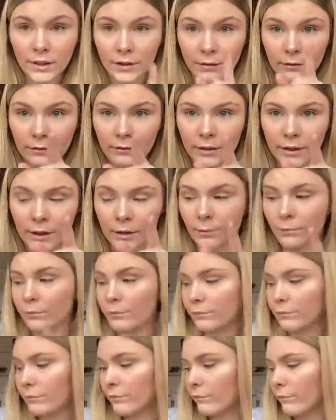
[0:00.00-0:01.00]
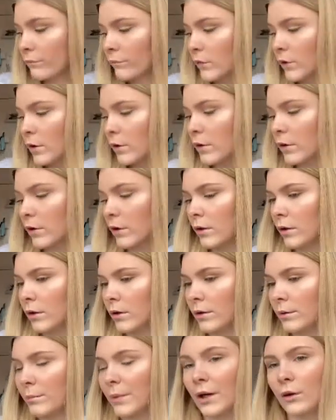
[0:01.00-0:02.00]
get it.
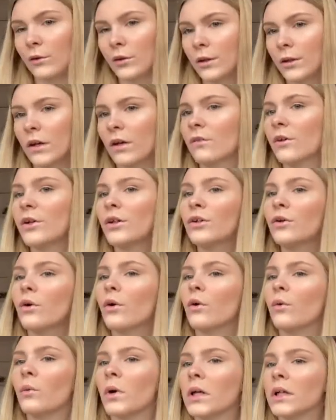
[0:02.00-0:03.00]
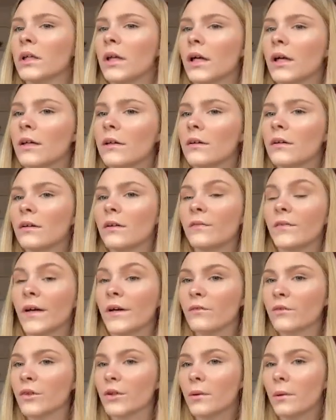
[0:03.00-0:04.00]
Powder. I've only got one like
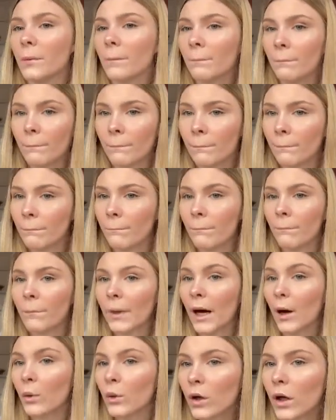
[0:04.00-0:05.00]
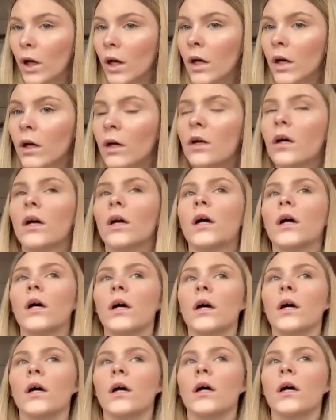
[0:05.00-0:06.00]
favourite powder.
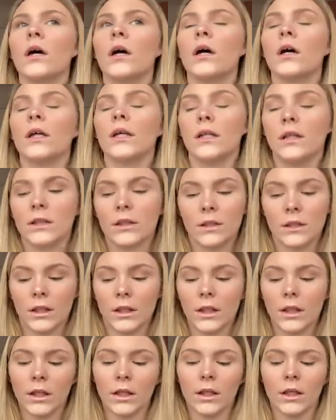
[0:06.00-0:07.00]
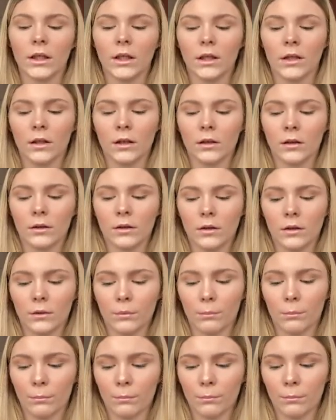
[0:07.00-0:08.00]
It's the
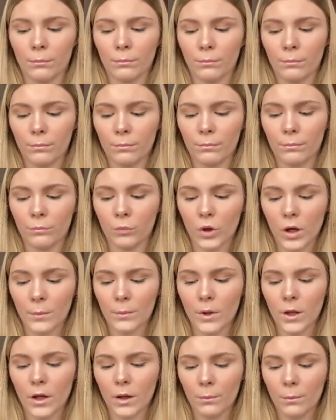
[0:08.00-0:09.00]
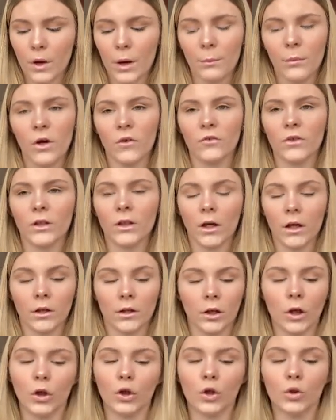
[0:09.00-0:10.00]
Primark My Perfect Colour
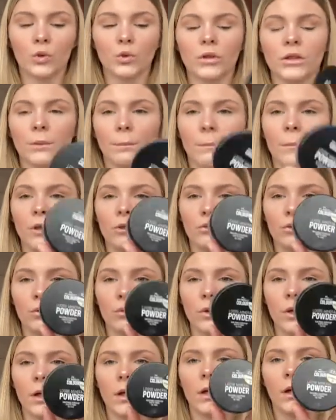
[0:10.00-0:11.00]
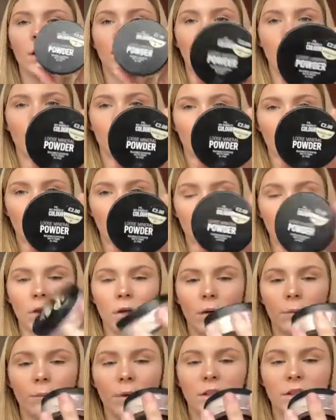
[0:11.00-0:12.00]
Loose Mineral Powder.
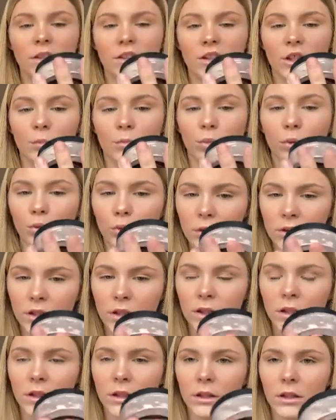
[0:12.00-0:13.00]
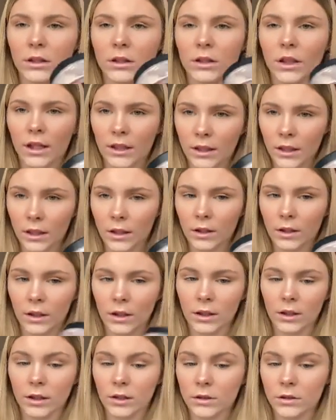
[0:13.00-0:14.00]
Mine's in the shade Porcelain. Again, like
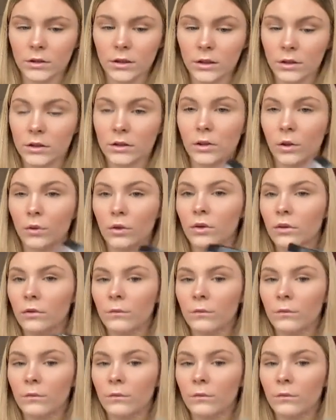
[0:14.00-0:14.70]
it's so good.